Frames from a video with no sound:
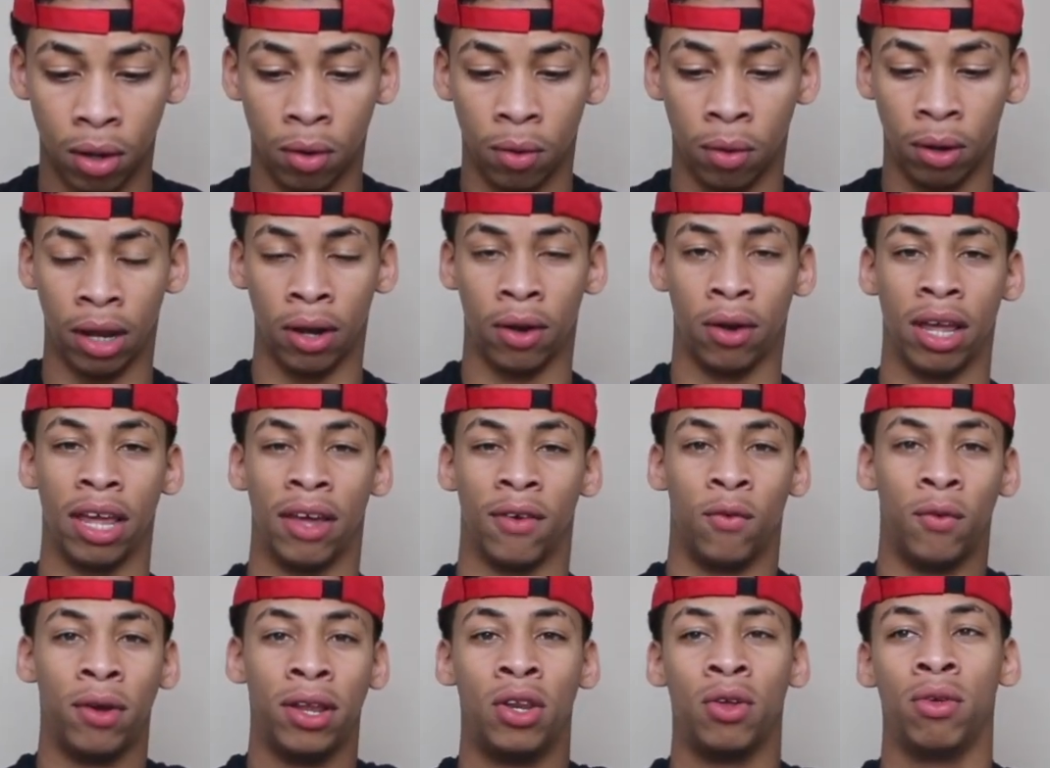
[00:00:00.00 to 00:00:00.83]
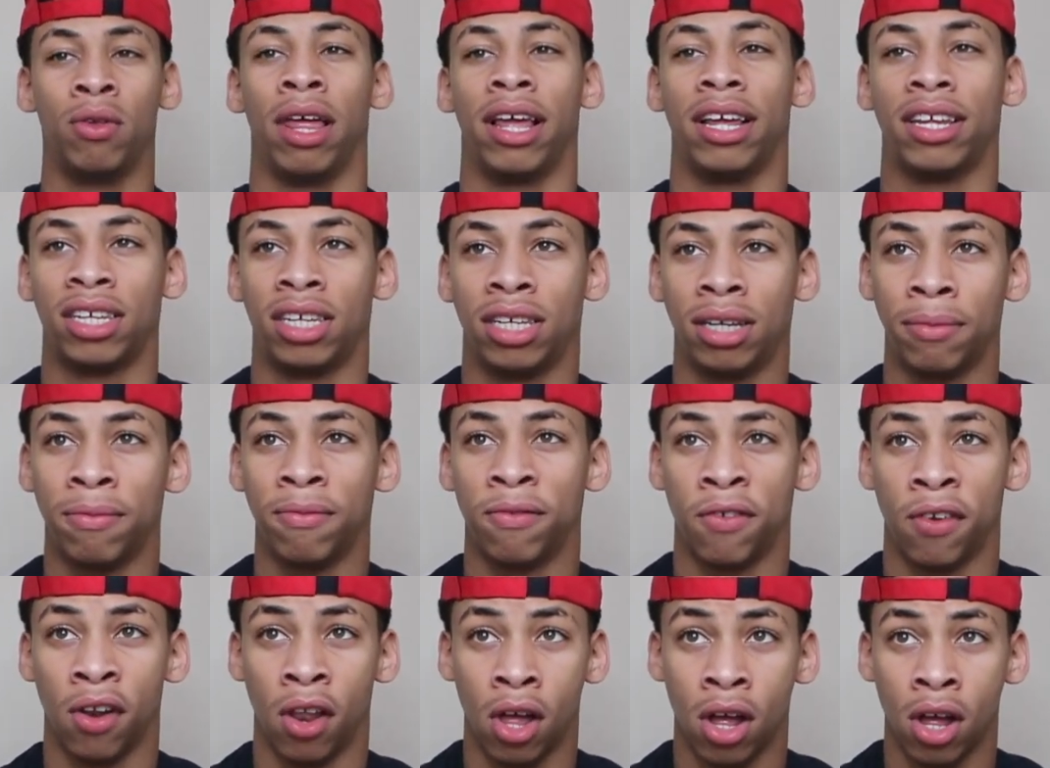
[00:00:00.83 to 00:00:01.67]
like, if we do like some
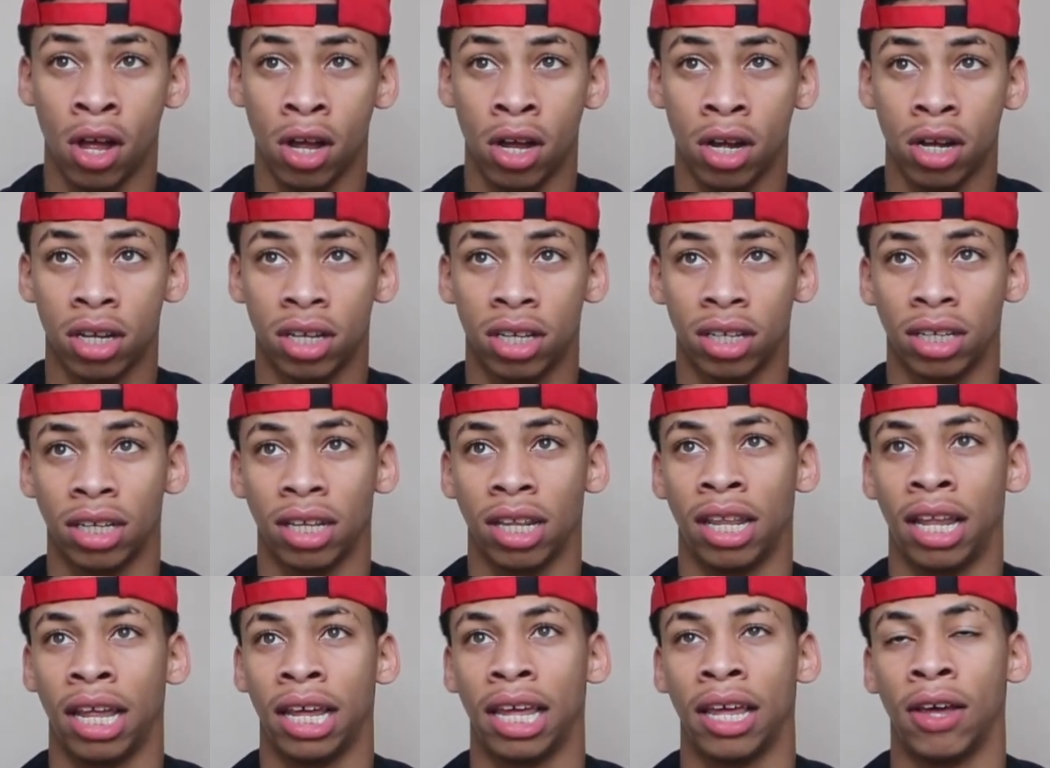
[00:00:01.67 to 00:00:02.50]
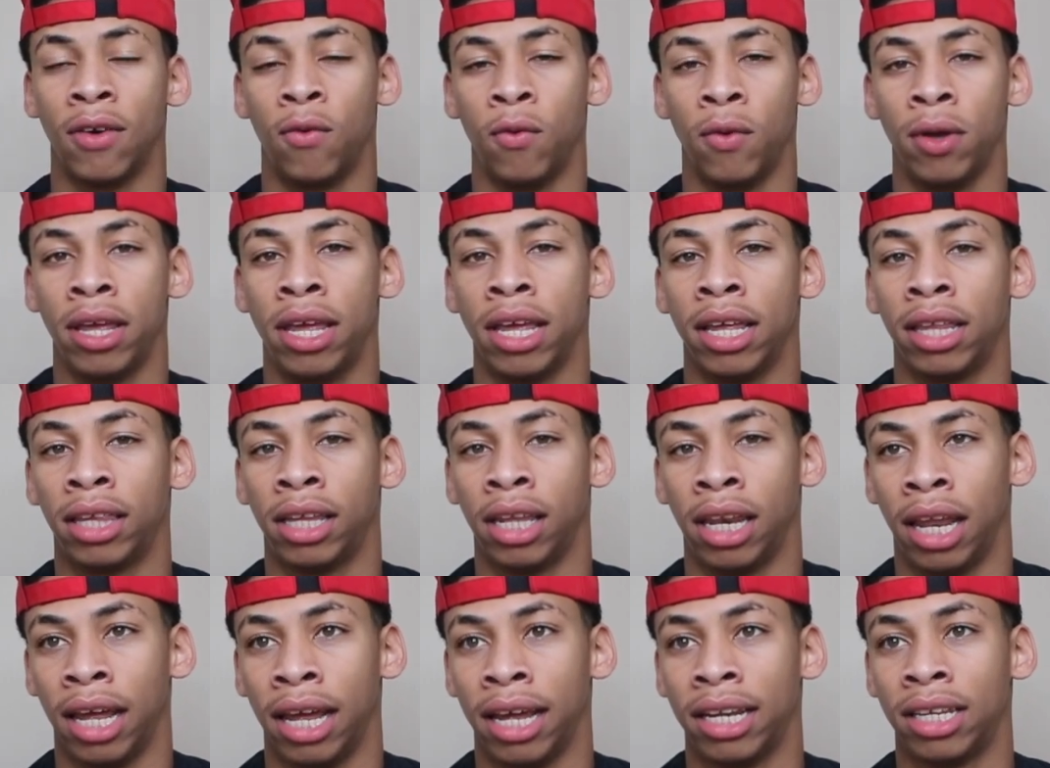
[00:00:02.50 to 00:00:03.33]
vlogs, like if we get to
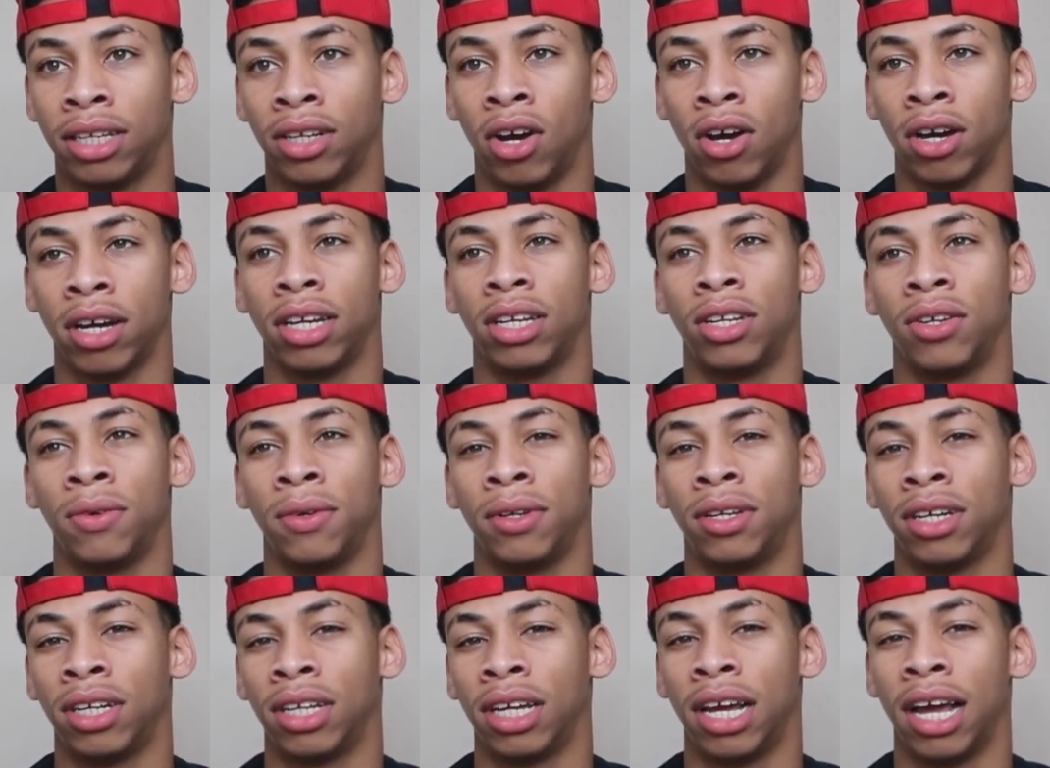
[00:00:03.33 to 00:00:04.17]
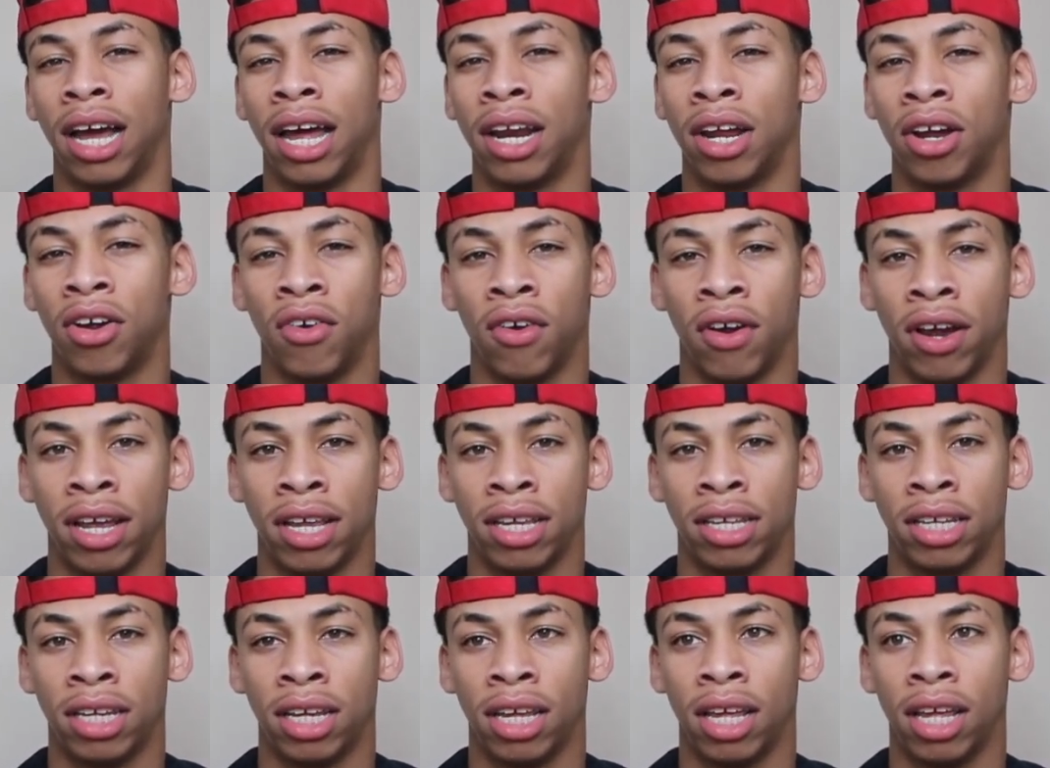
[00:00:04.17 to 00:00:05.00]
like talking to each other kind of
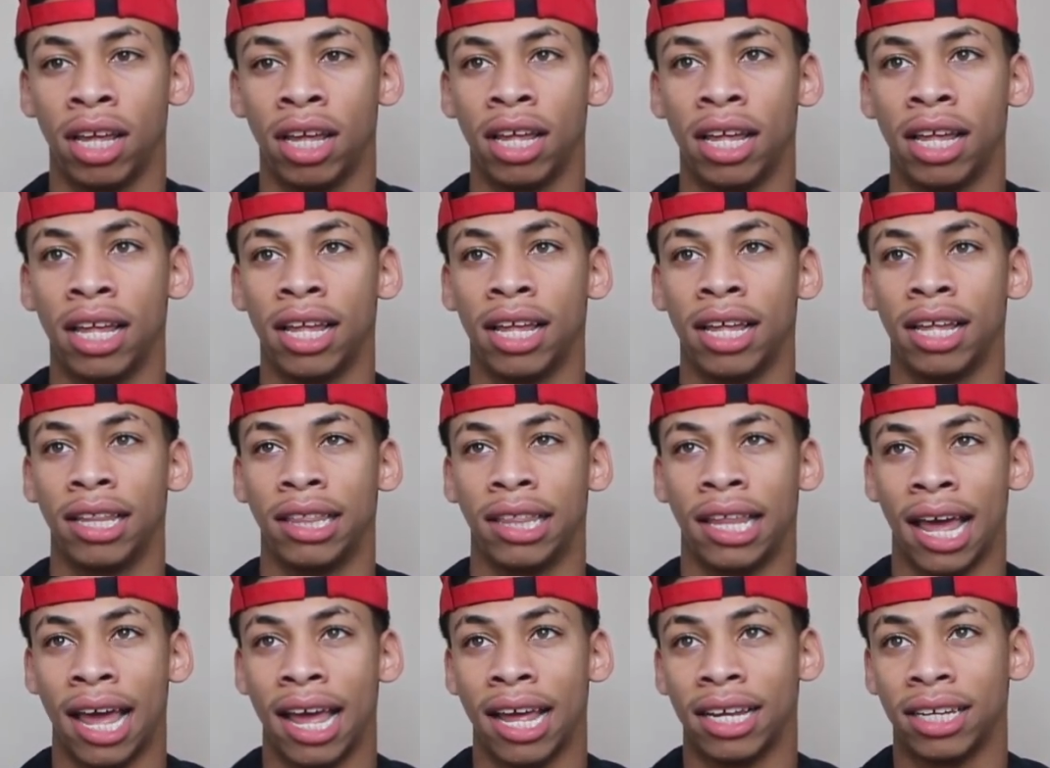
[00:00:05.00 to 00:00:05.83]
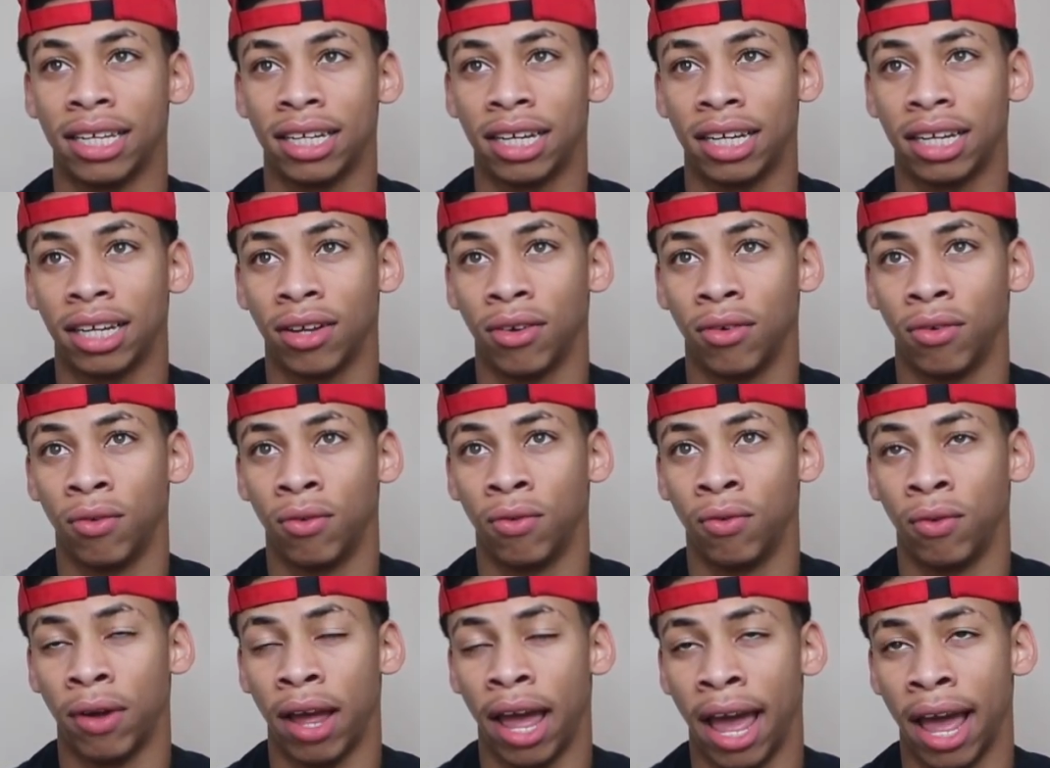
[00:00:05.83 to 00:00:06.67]
crazy, that's
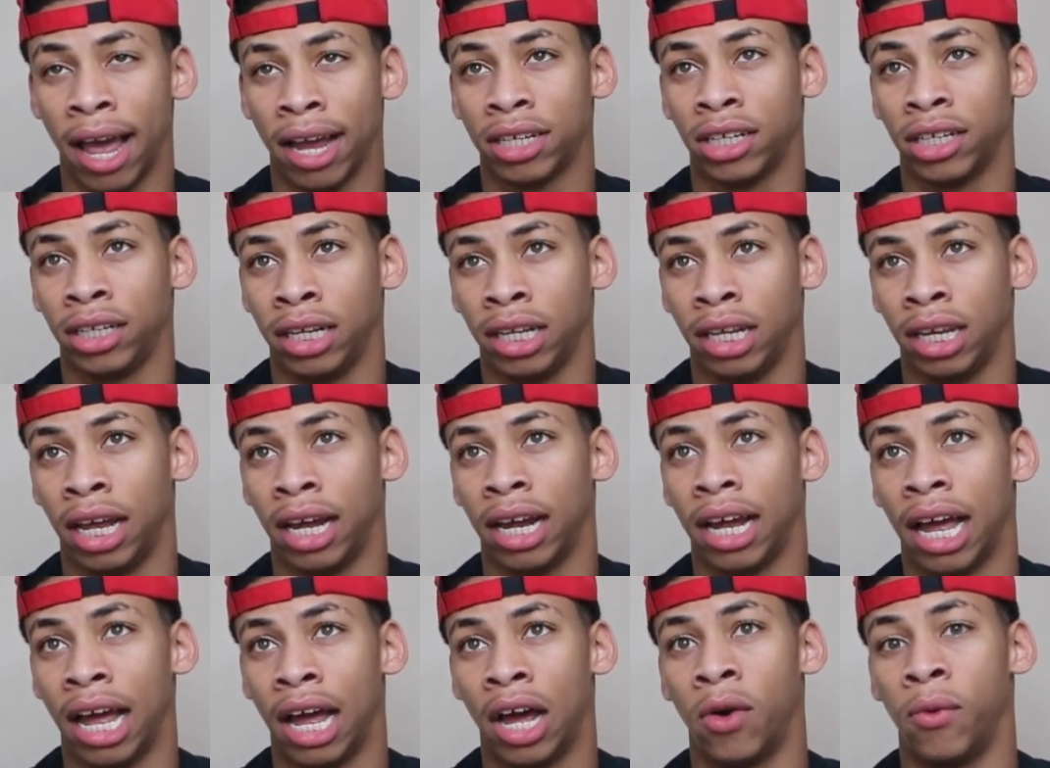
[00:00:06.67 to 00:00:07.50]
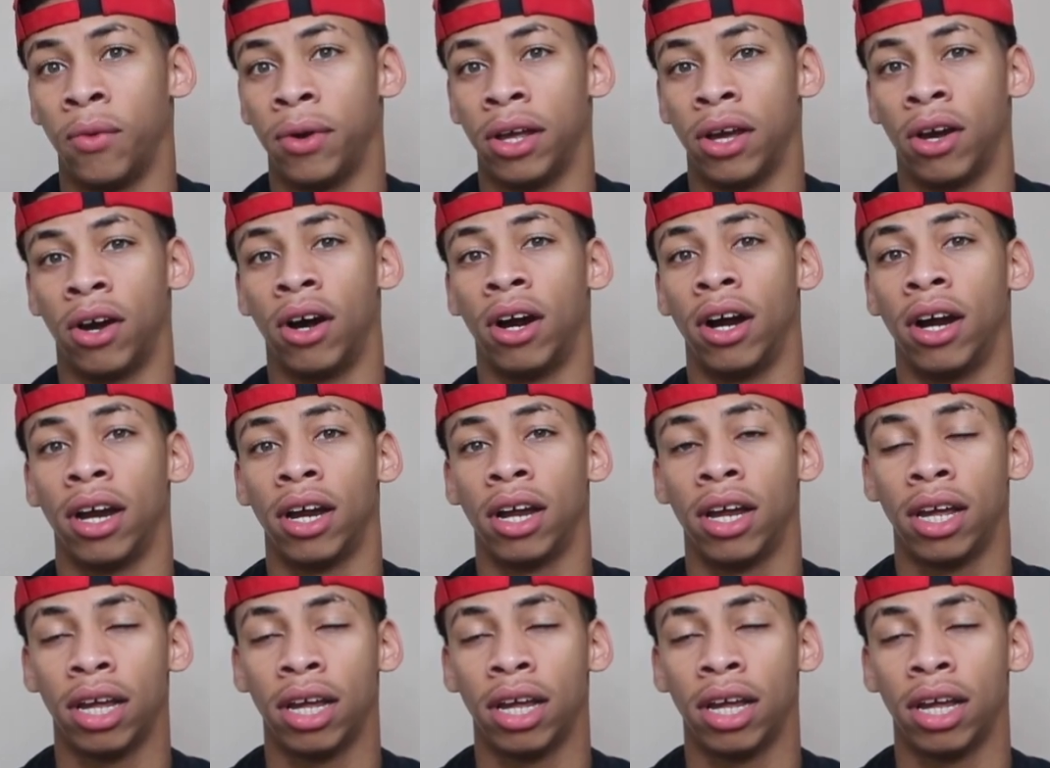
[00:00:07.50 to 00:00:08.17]
actually like how we are.